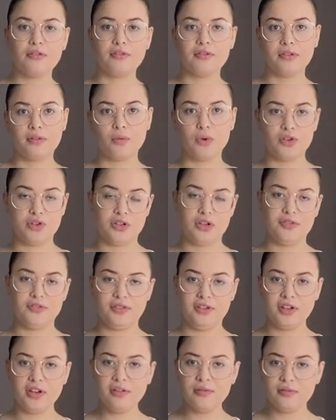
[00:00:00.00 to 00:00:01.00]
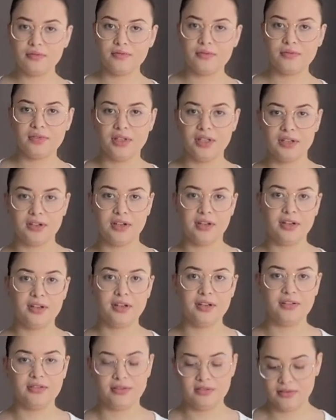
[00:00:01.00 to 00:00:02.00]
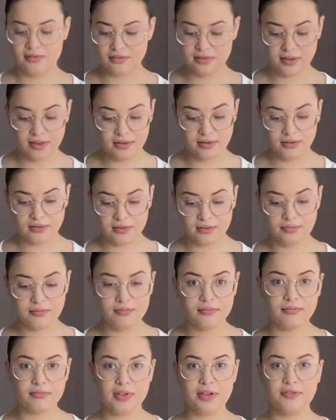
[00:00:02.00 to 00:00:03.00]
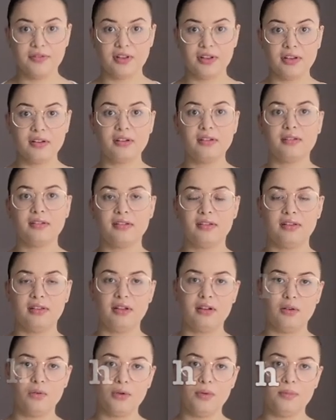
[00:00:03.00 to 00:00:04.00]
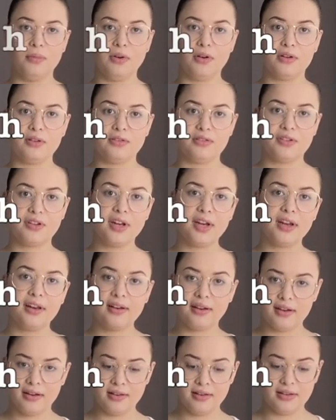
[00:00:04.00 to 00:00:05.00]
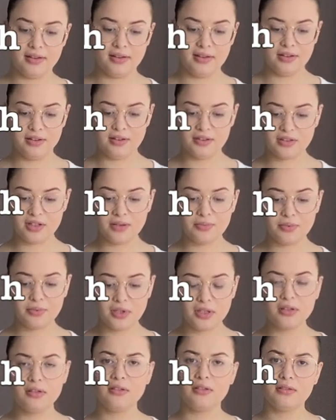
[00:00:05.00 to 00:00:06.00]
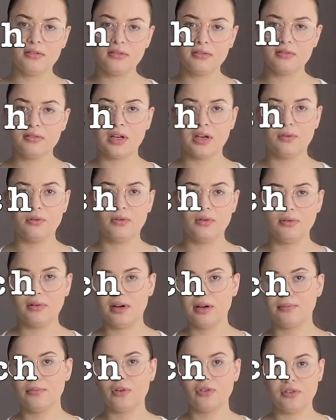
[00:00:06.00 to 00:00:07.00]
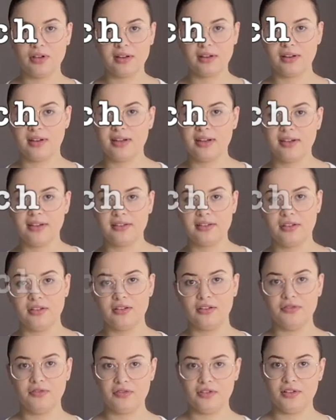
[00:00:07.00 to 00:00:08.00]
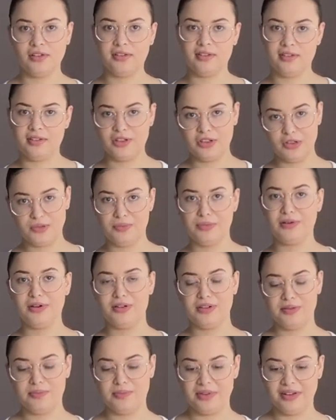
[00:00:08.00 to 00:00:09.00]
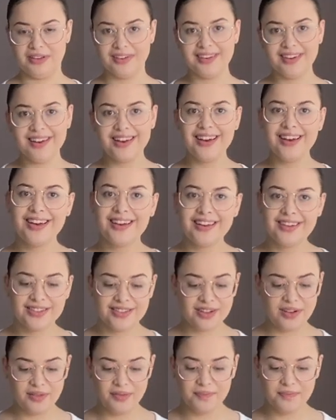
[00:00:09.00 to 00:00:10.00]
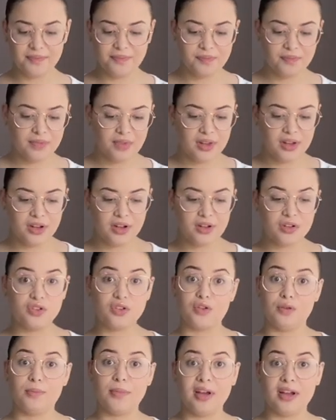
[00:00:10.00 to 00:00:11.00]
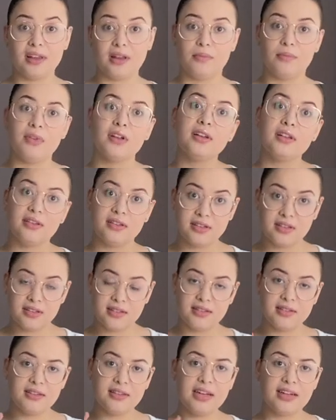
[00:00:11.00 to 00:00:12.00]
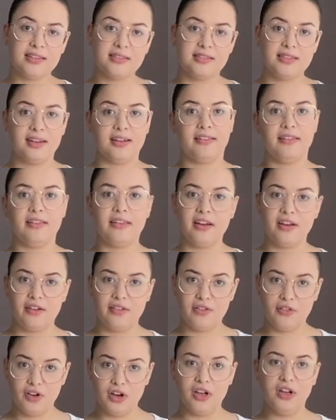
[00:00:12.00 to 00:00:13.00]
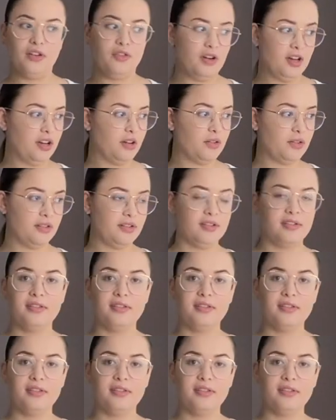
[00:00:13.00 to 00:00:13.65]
watch her video. The ingredients and everything there will be on screen and in the description. I'm not taking any credit for this, it's my recipe. So, to make them, that said, they're really good.